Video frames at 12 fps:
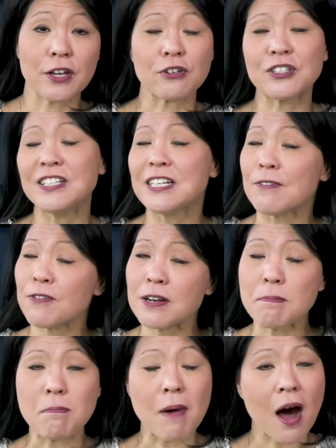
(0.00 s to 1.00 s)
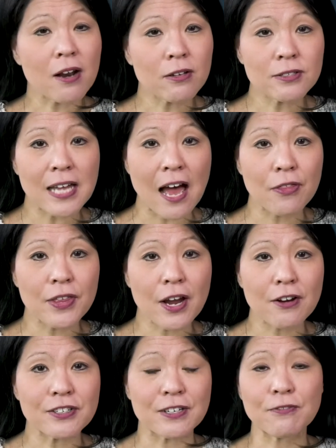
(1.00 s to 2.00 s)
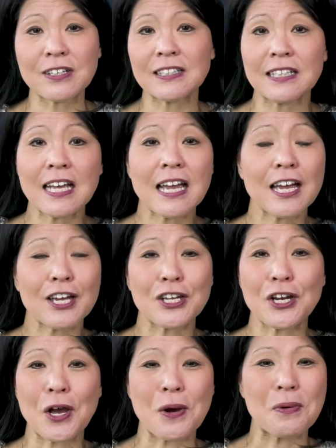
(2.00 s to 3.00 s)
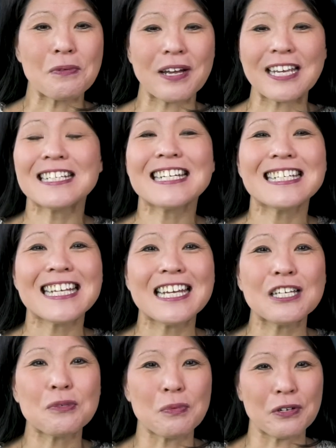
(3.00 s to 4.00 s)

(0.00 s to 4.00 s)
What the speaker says: There's different models out there, different entities.